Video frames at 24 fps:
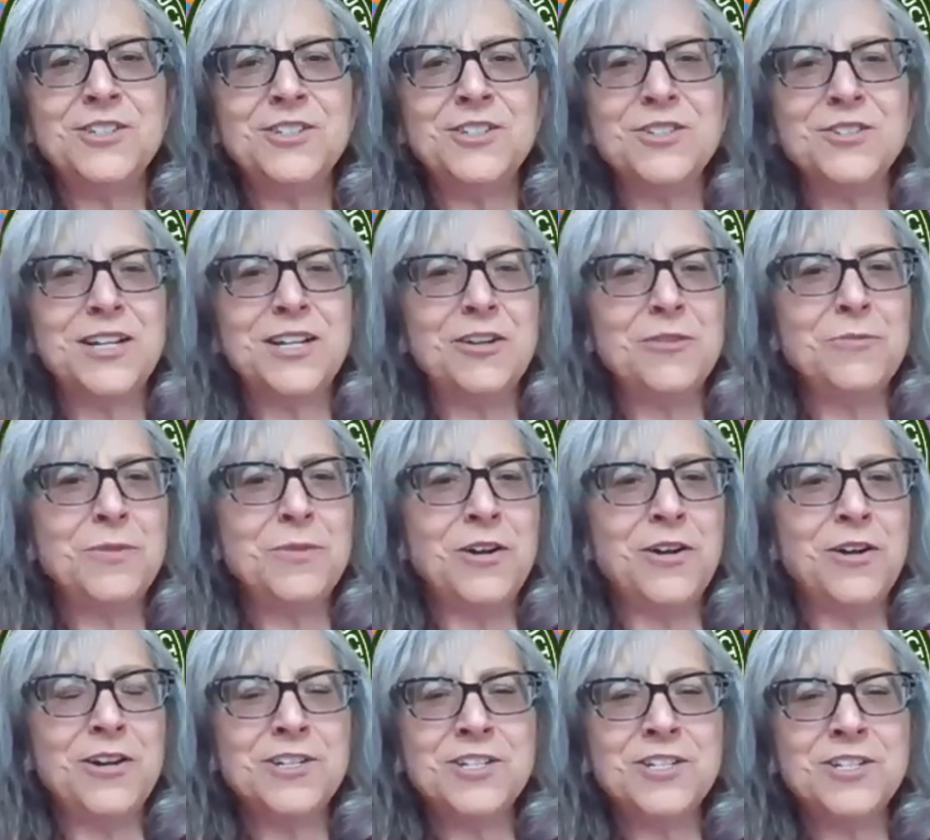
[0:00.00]
do to help the
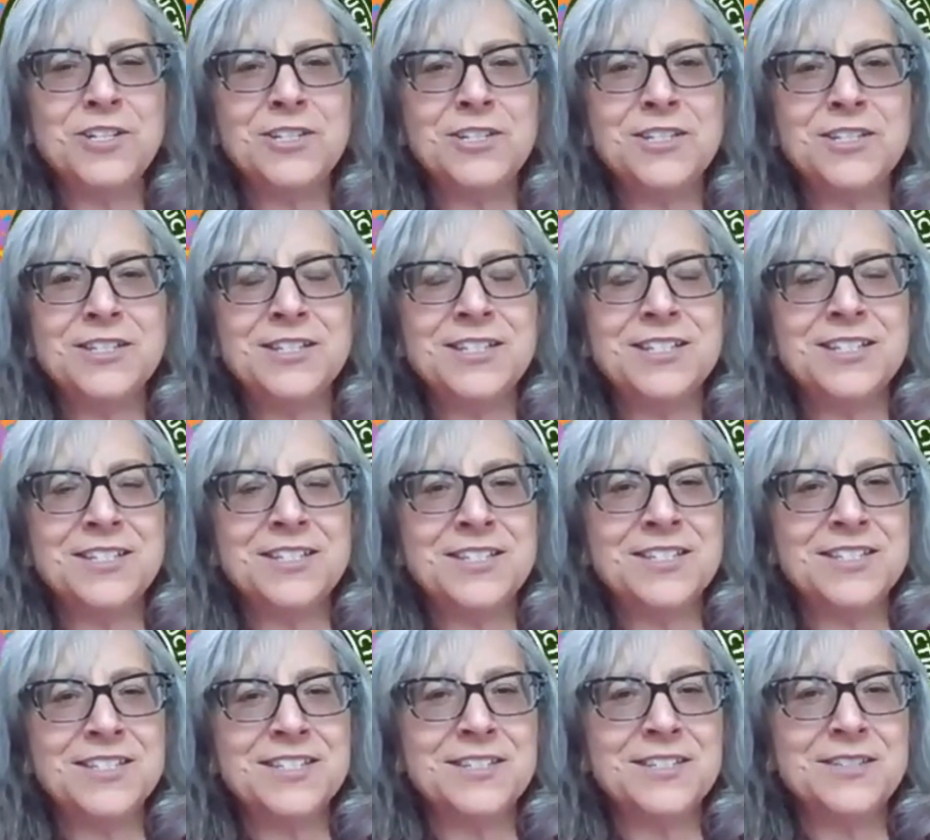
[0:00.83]
auction.
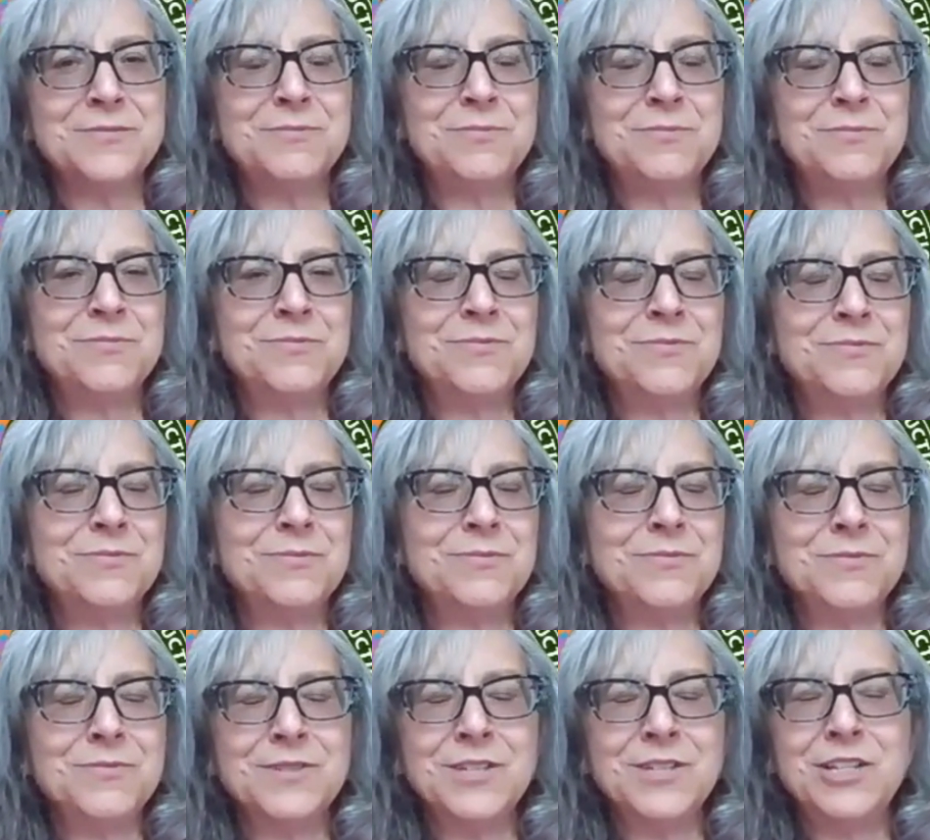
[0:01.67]
It's a
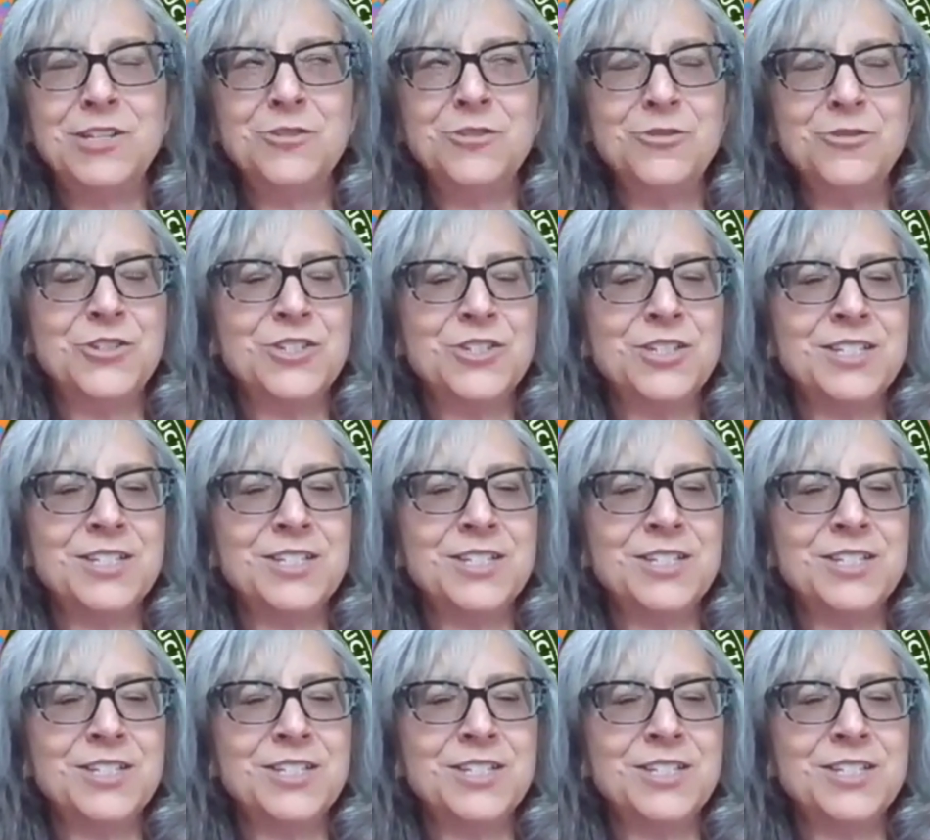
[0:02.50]
huge